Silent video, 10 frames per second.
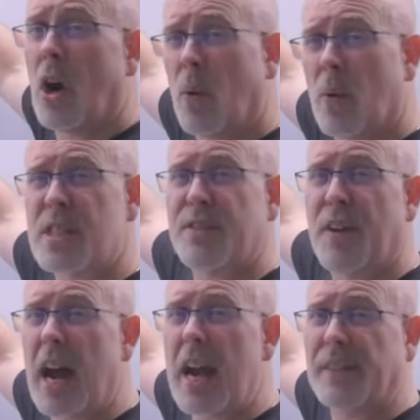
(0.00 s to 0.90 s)
owe us
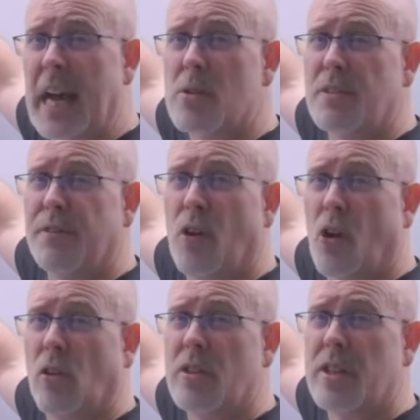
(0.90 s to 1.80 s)

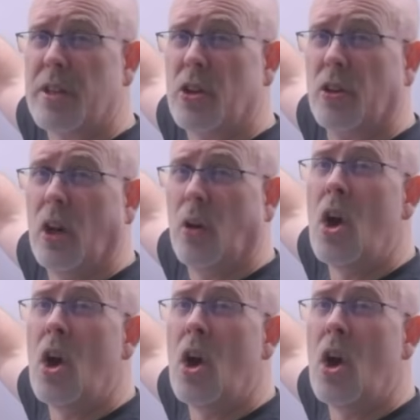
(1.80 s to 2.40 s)
5,400 euro.